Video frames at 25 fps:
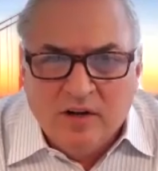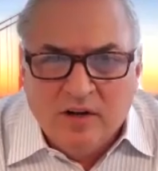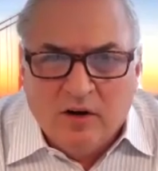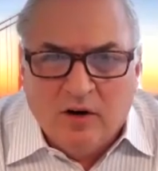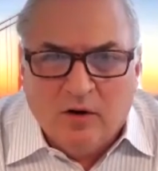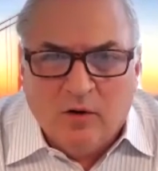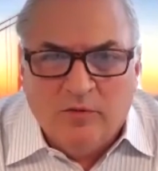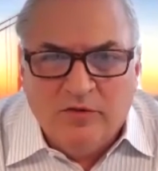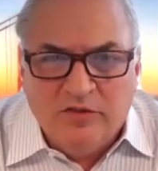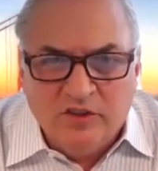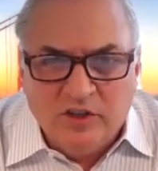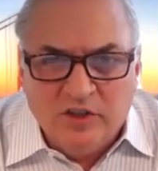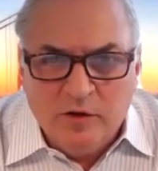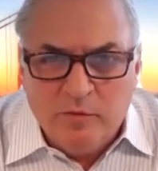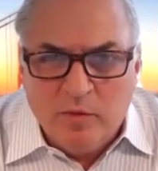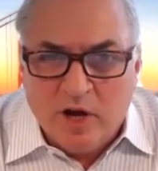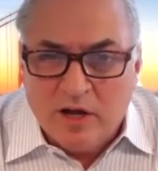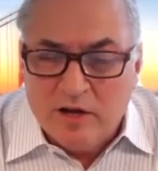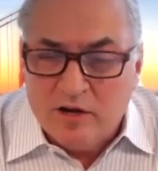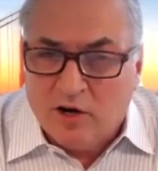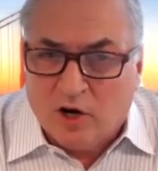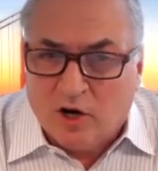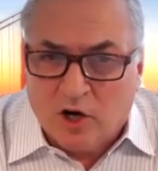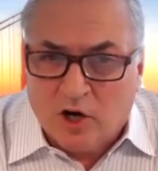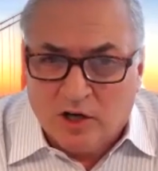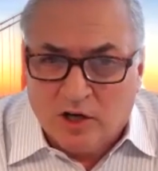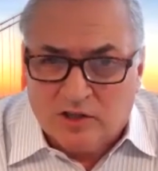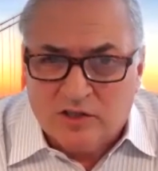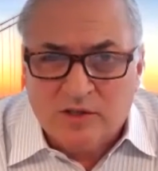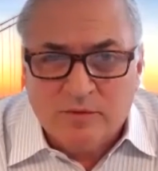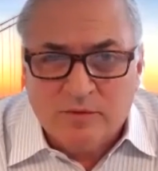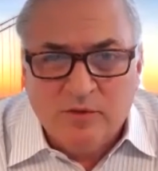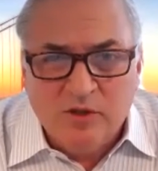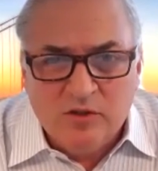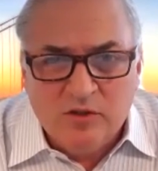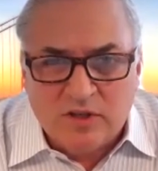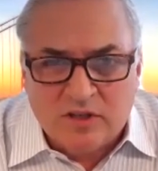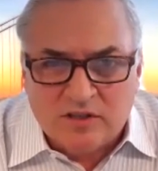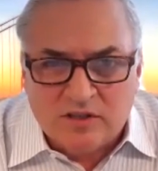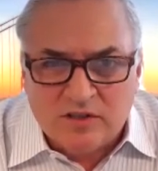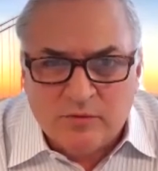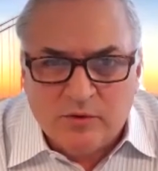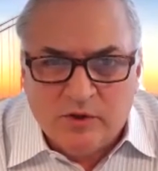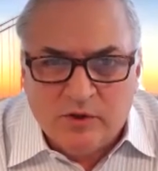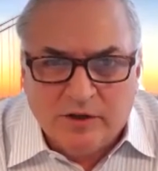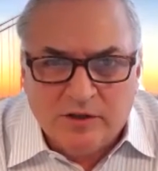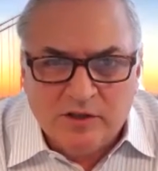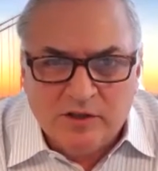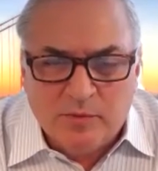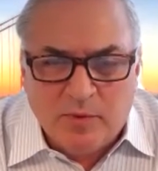hopefully by our customers, as we
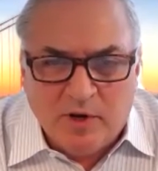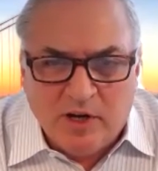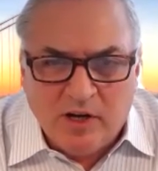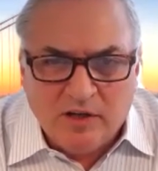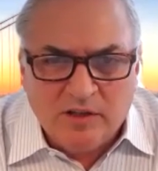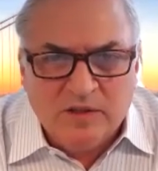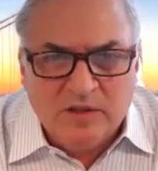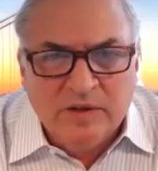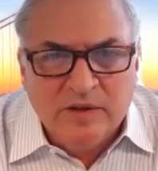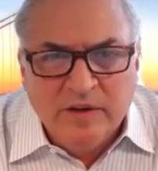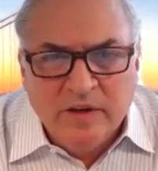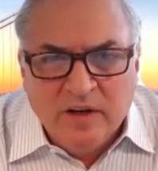expect.